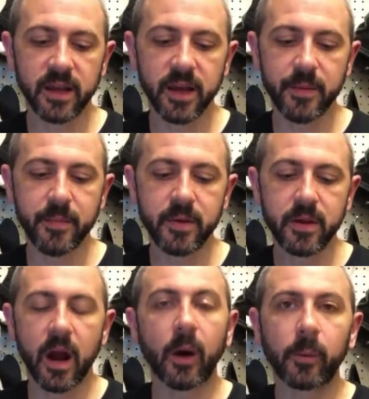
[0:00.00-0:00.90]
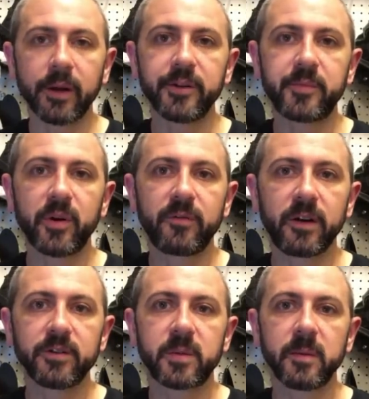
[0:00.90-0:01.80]
A rounded
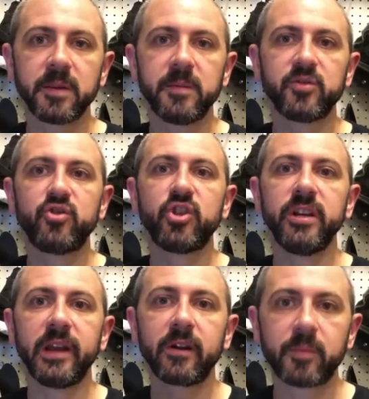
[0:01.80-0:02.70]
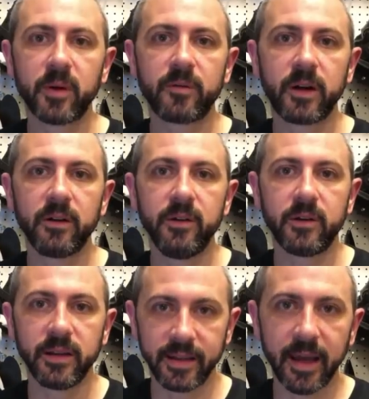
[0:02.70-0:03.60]
profile is probably the most generic profile you
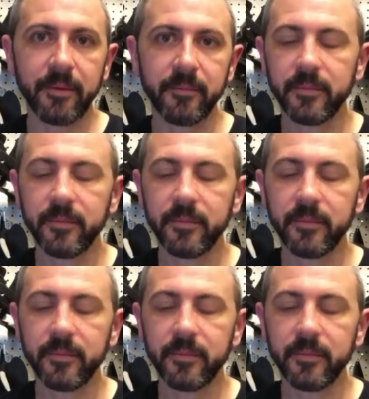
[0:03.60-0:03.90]
can get.